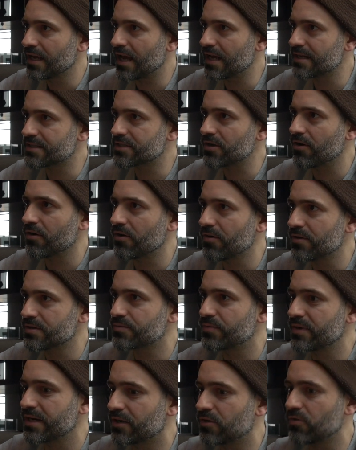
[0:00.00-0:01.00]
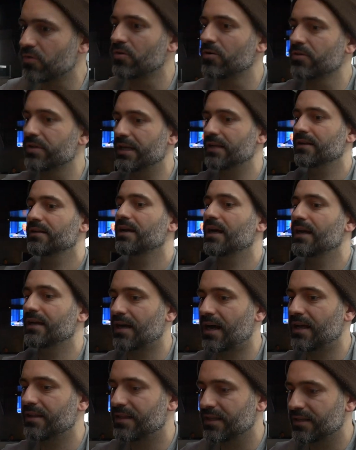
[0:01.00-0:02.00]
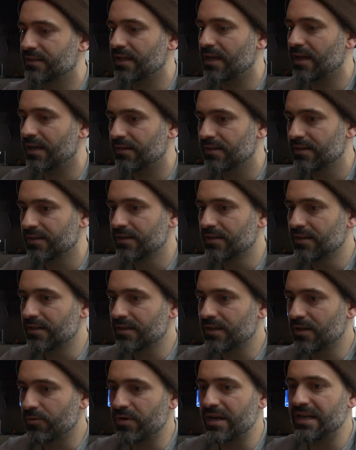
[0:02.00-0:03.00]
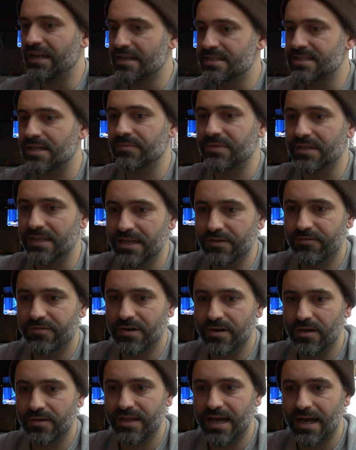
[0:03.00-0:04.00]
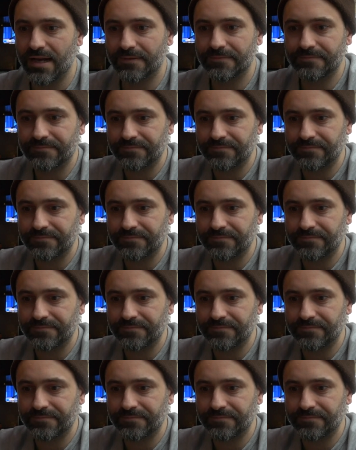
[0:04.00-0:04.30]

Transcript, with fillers: And so it was really cool that like I think they they really did something different on that.